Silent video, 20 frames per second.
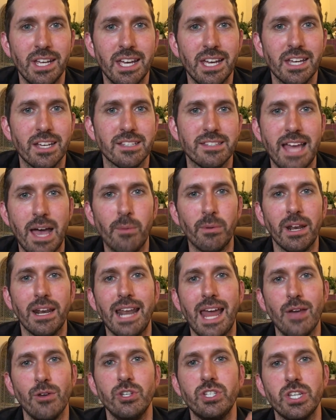because that will
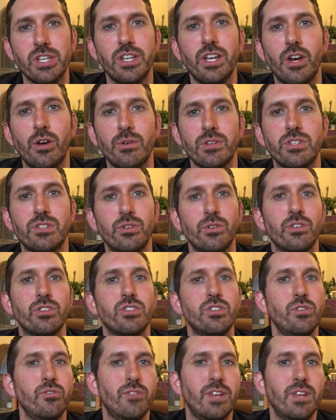allow you to know as soon as new